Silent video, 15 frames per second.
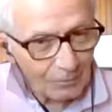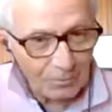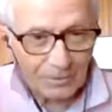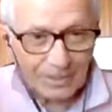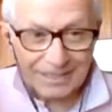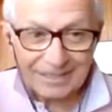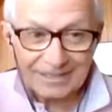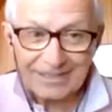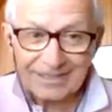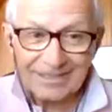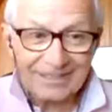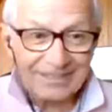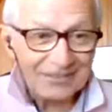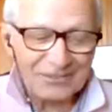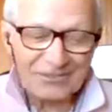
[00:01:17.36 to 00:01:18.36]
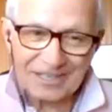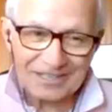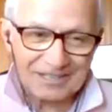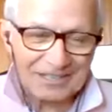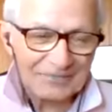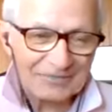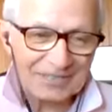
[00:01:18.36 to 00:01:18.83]
boy, there's not
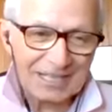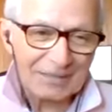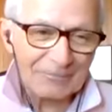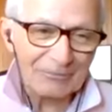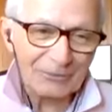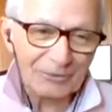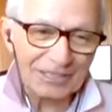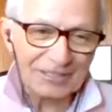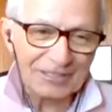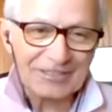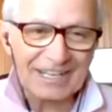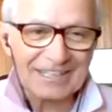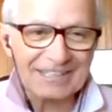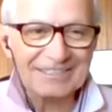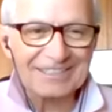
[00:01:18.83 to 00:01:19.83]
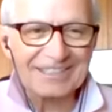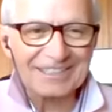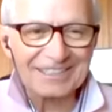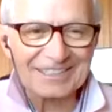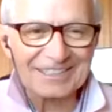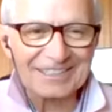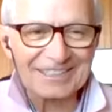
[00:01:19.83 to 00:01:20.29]
enough time for all of that,
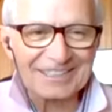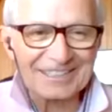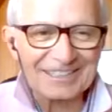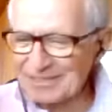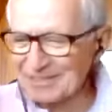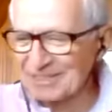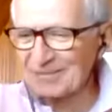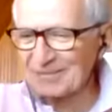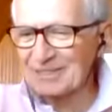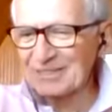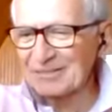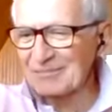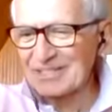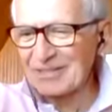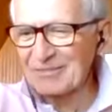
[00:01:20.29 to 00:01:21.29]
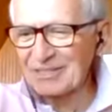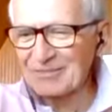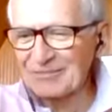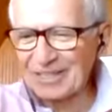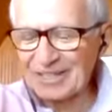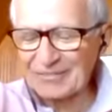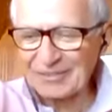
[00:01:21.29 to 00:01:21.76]
especially given I'm
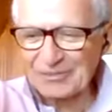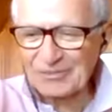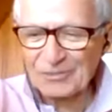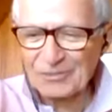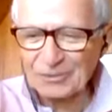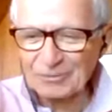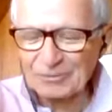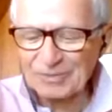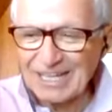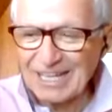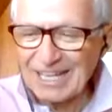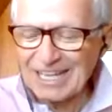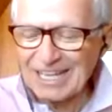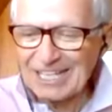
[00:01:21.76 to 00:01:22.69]
75 years old. But